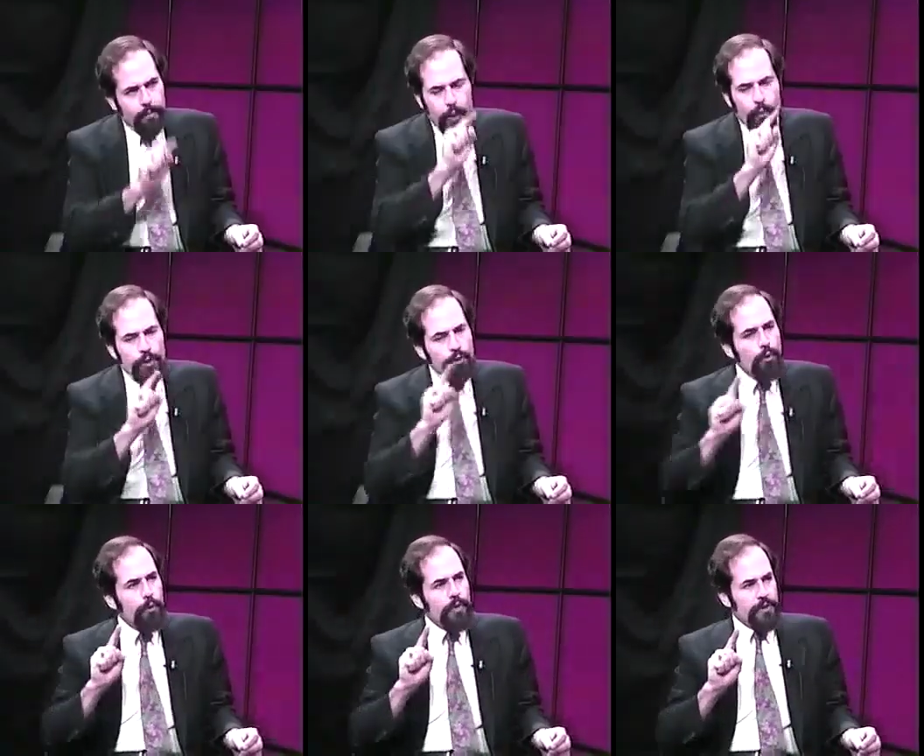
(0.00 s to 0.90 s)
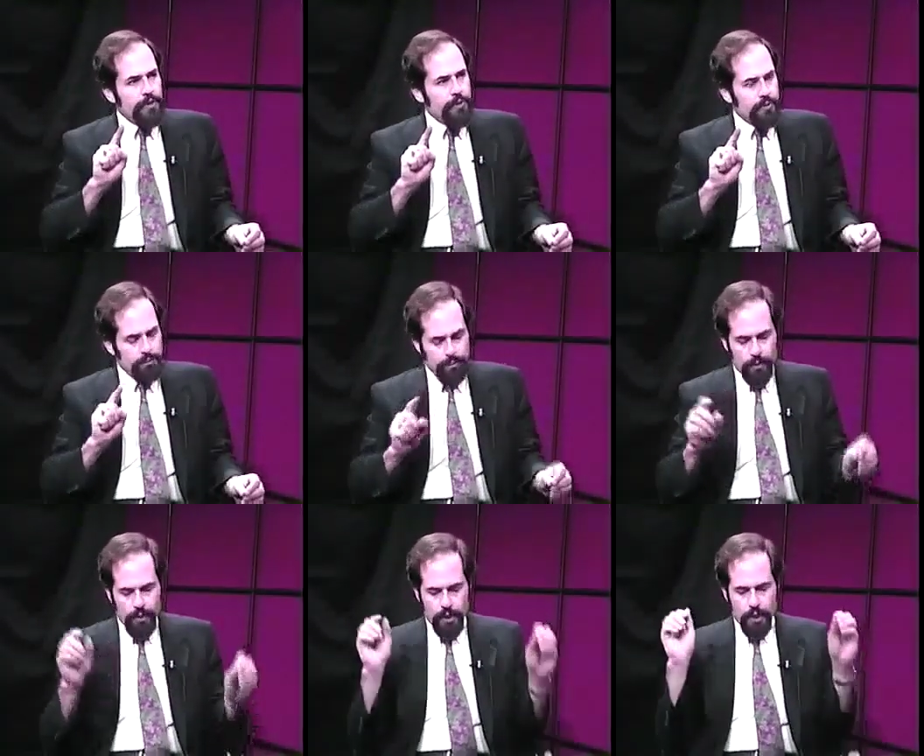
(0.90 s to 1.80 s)
But we do know this.
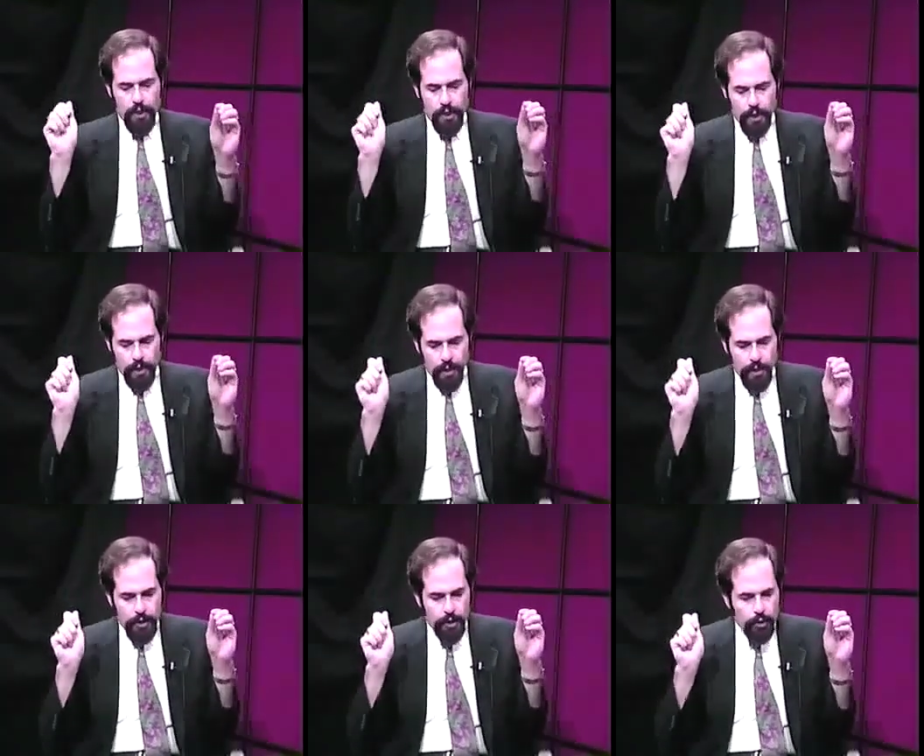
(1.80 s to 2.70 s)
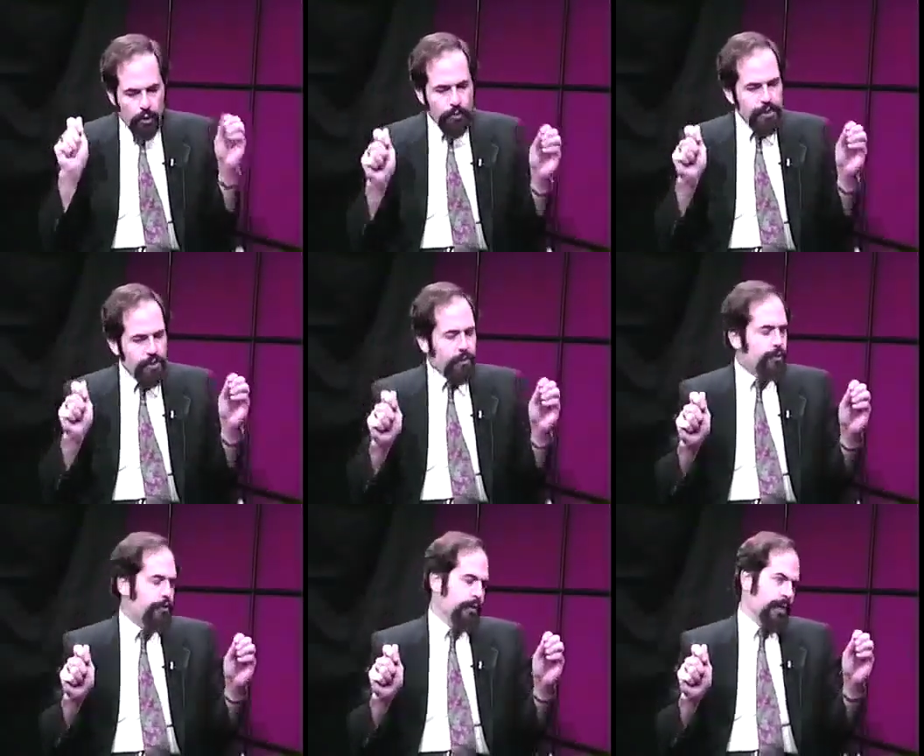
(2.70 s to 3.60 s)
Enormous
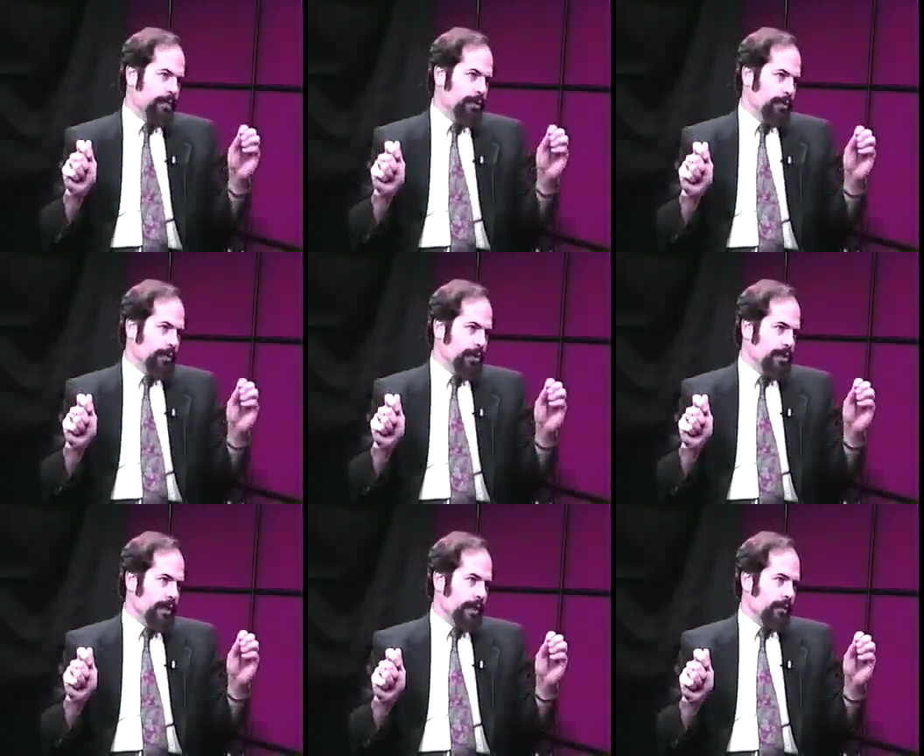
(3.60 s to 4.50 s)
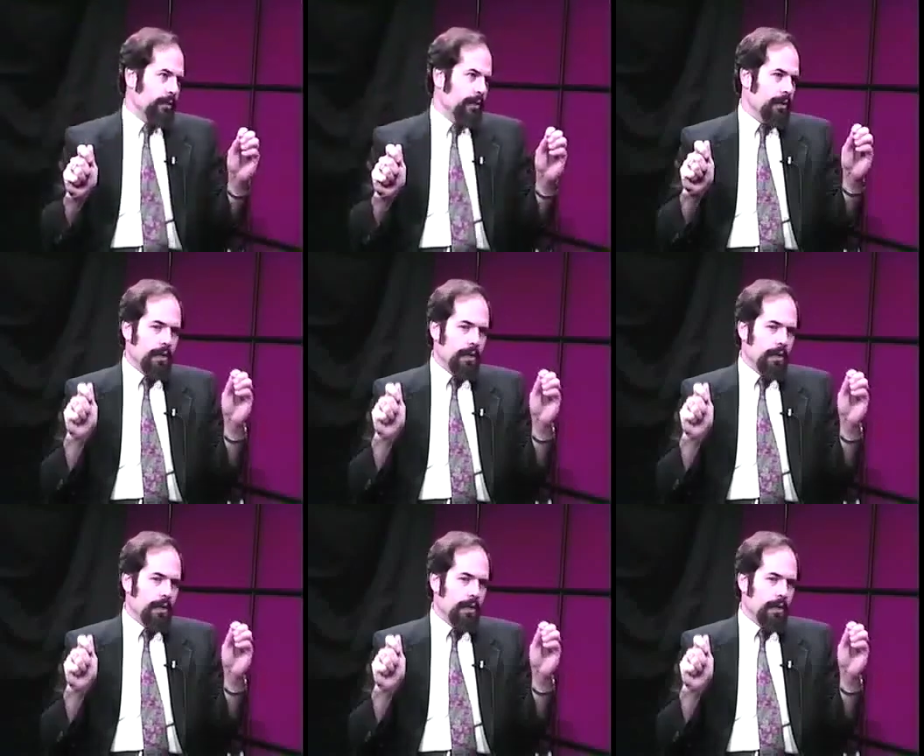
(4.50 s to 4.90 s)
numbers of laboratories now,